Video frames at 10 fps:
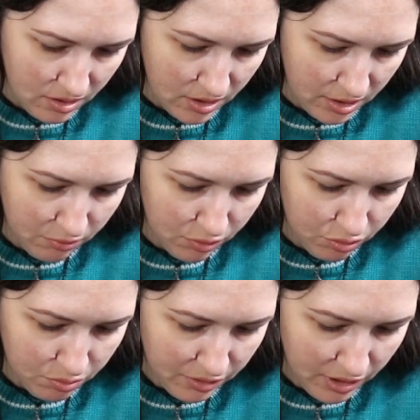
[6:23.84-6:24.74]
I want
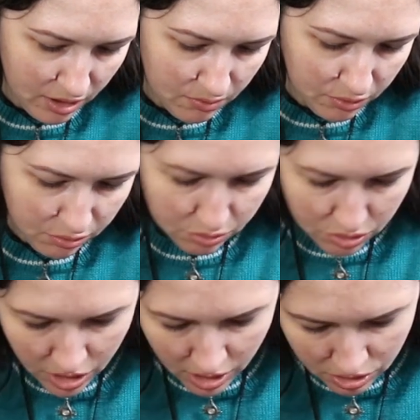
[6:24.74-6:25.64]
to be able to
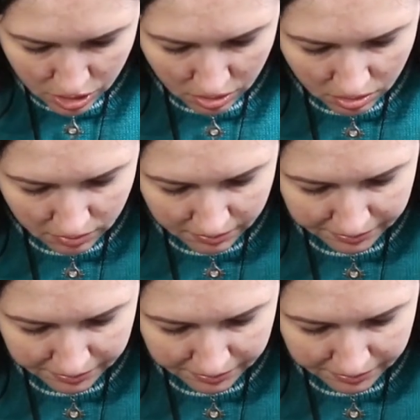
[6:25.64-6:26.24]
change it